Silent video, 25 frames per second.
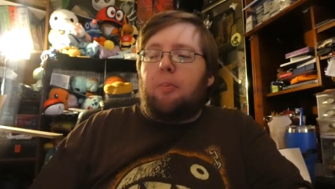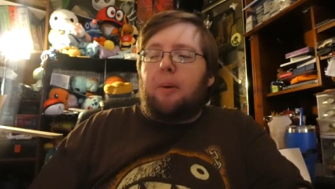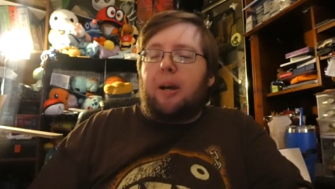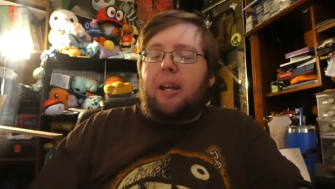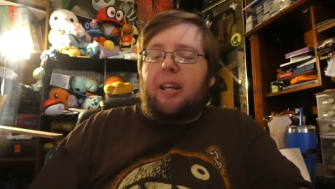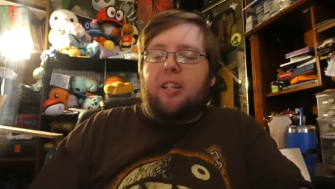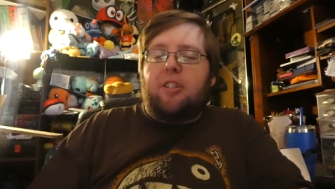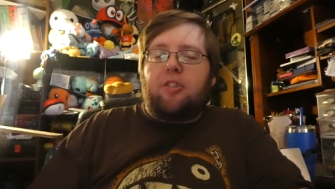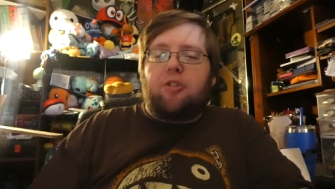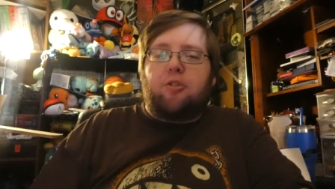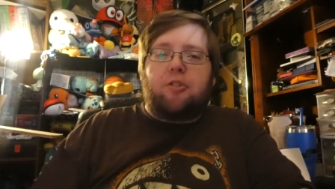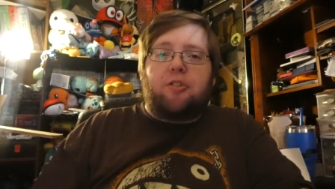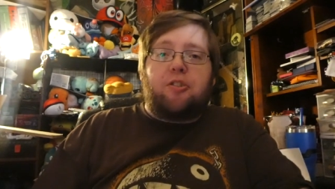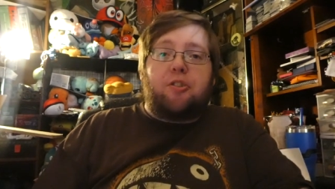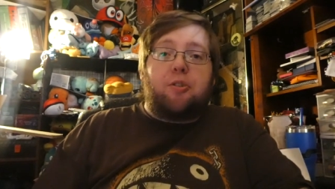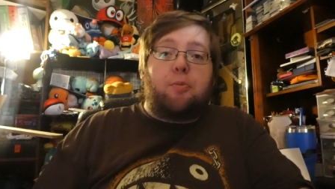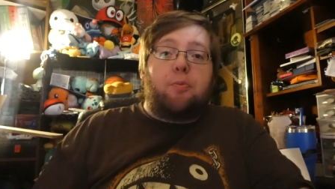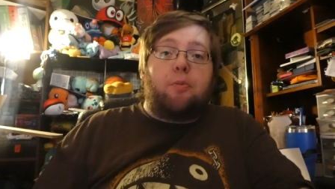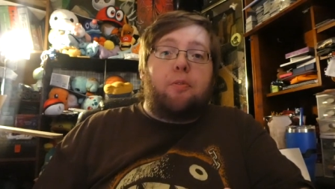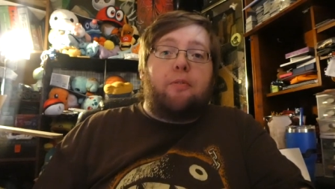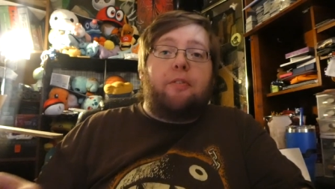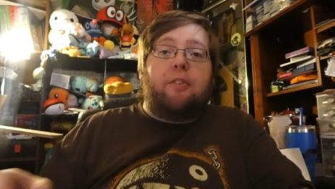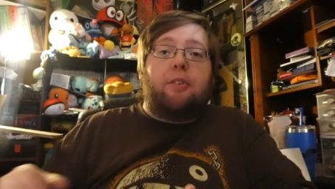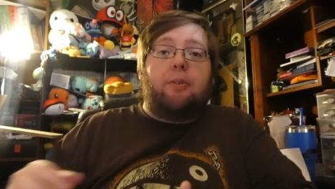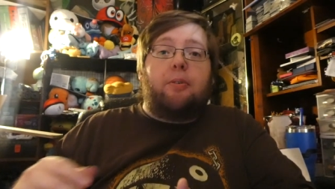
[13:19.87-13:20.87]
My interest in
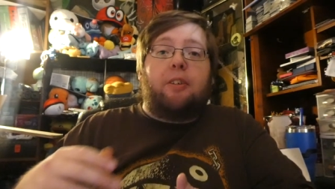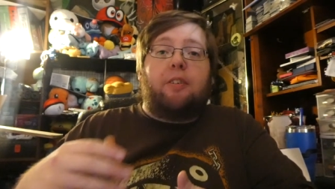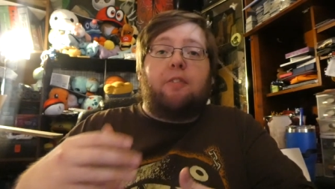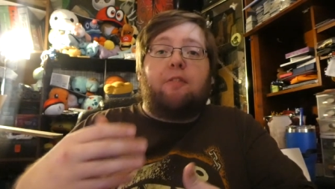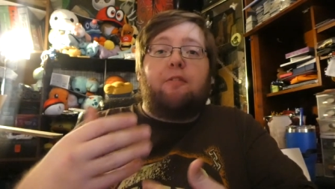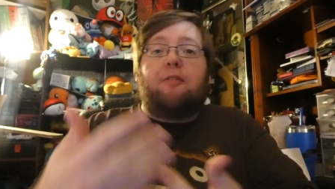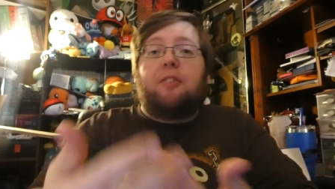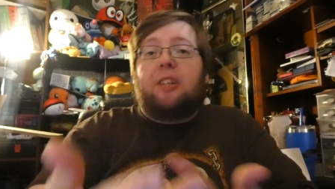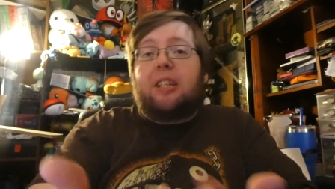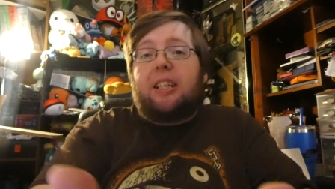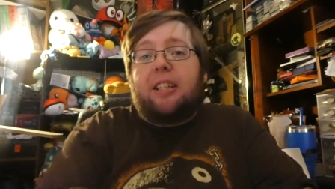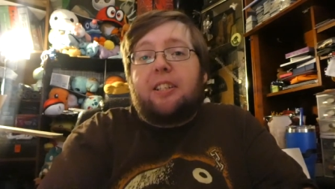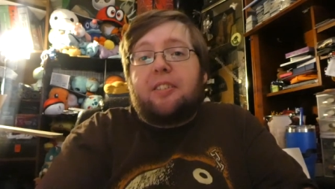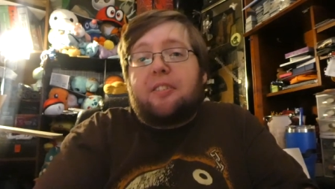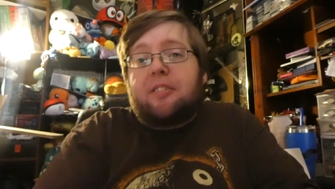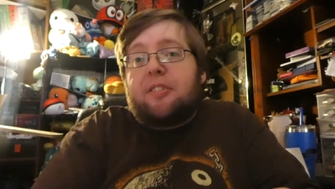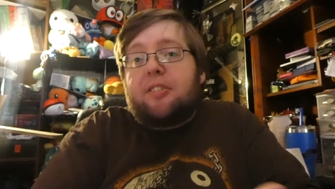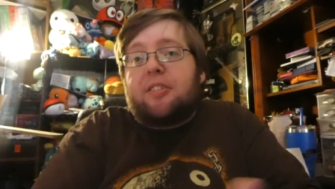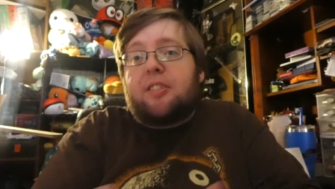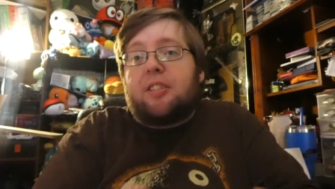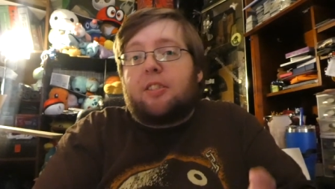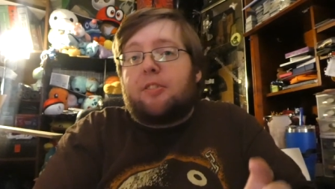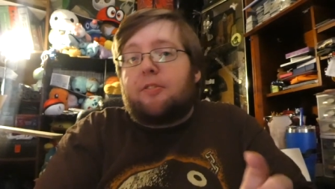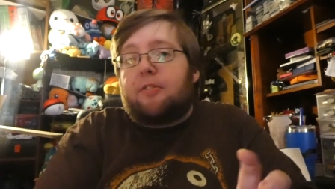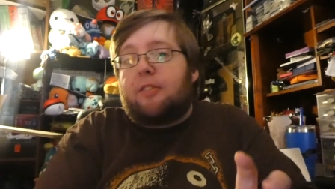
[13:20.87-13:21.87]
reviewing
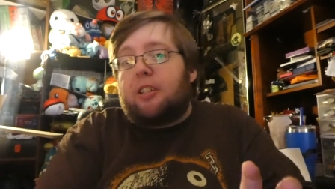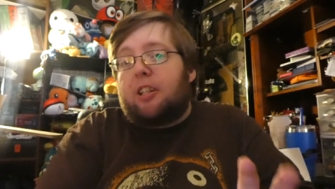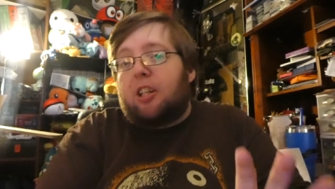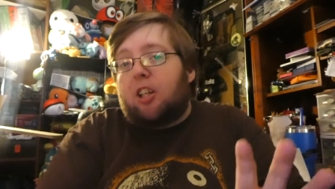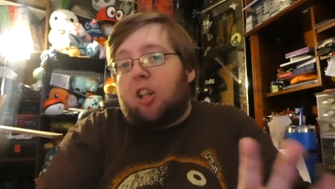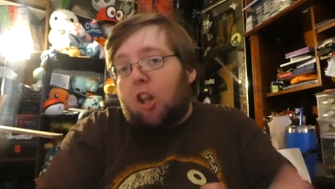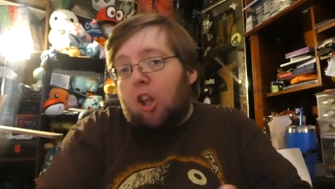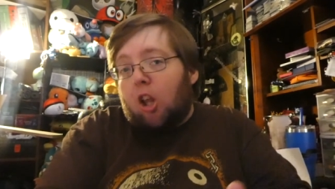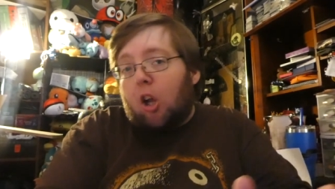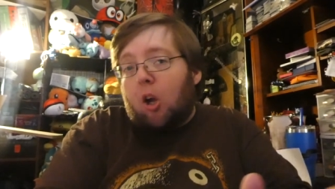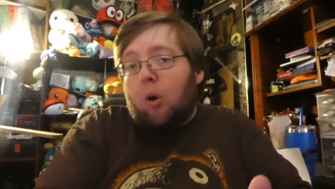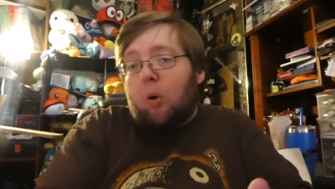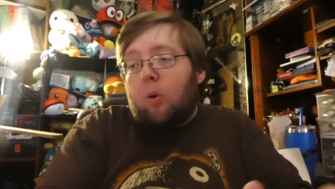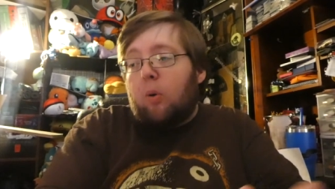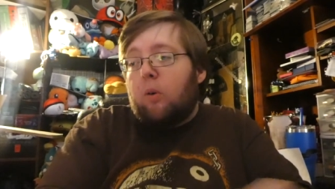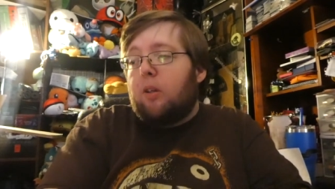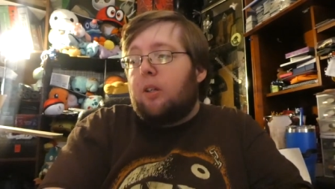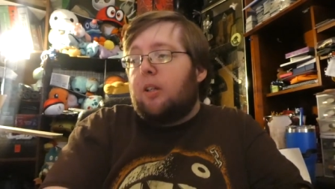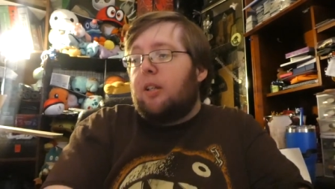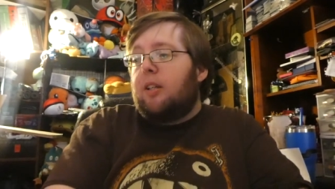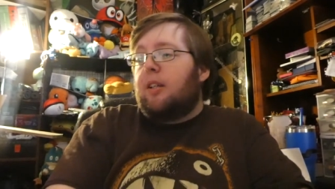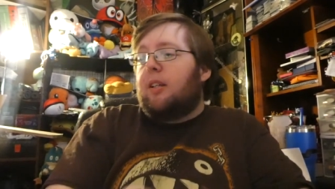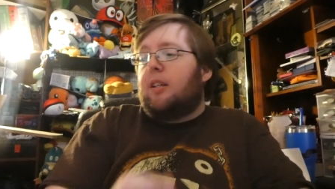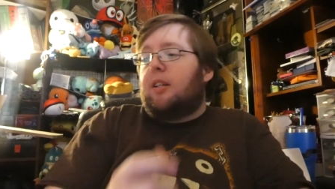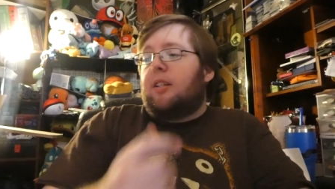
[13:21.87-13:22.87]
figures is very low,
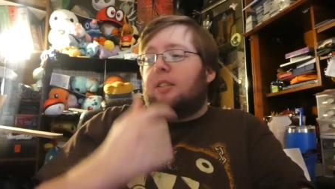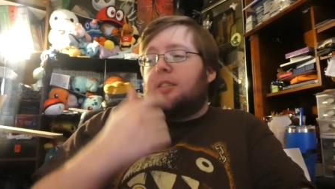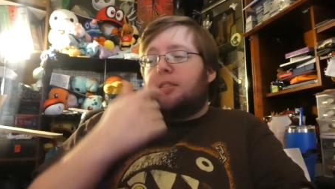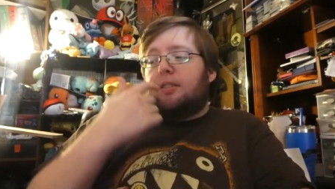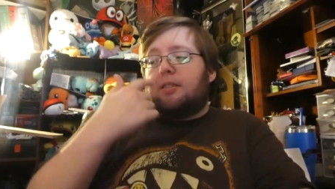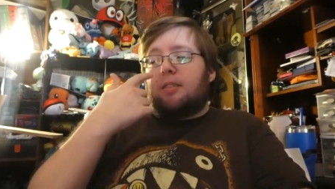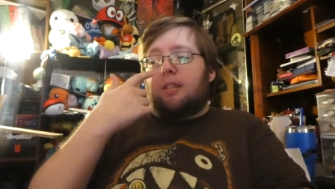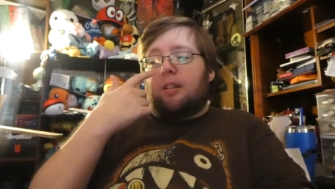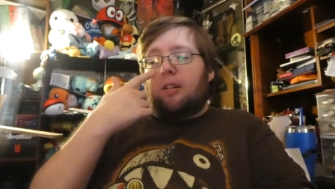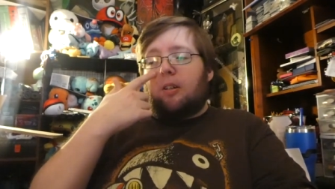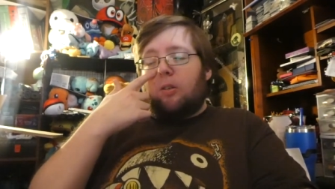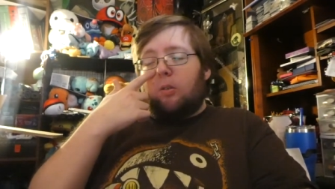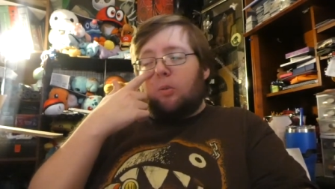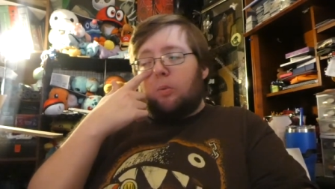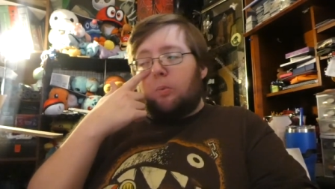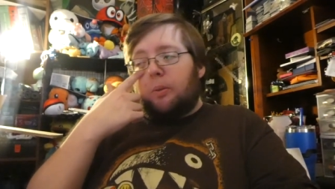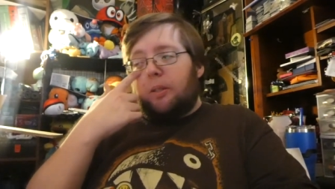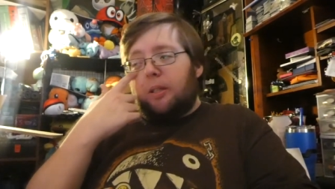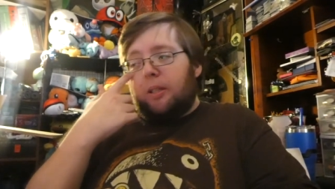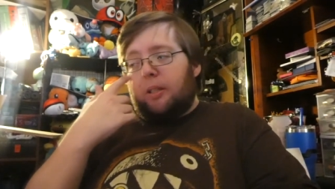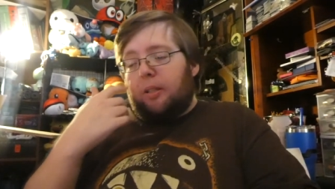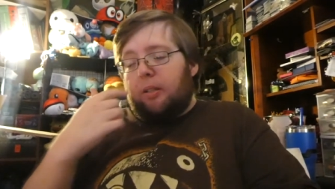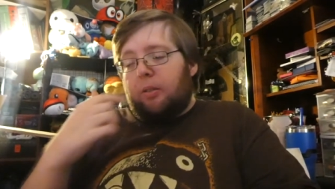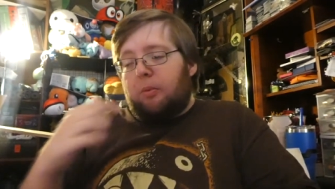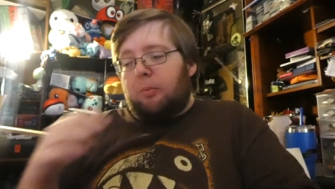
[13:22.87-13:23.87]
so
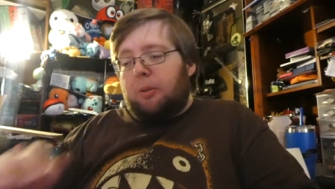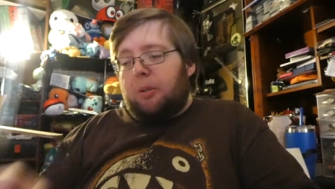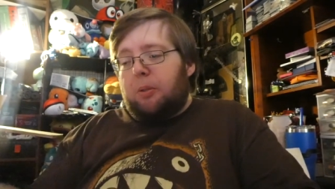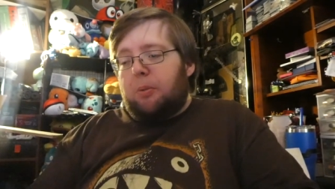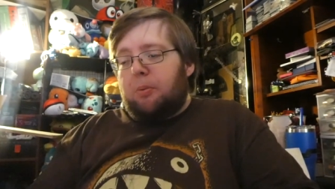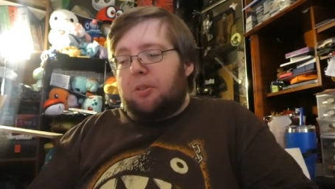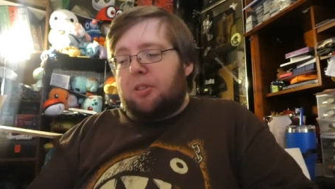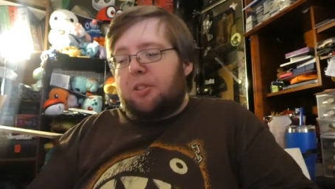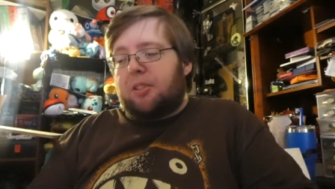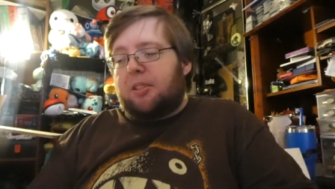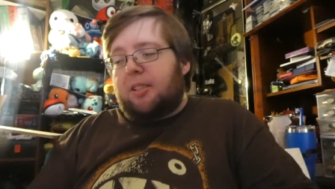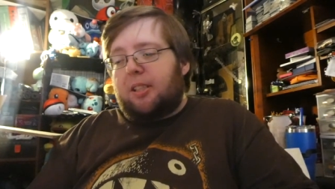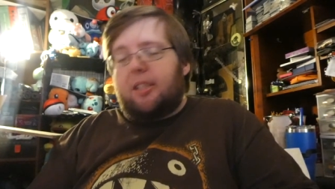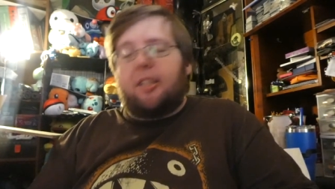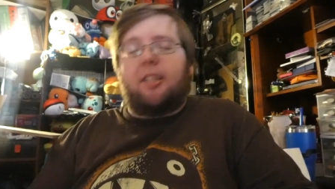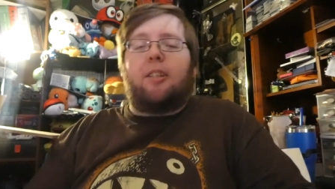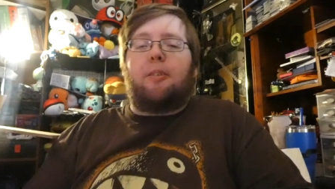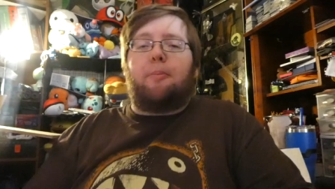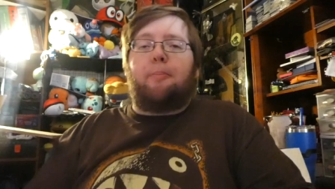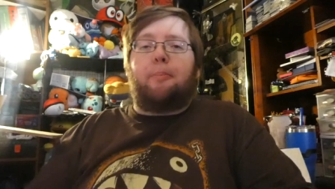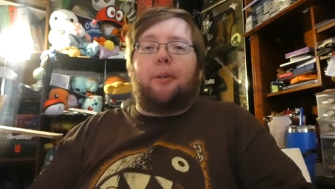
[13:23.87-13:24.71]
we we will see.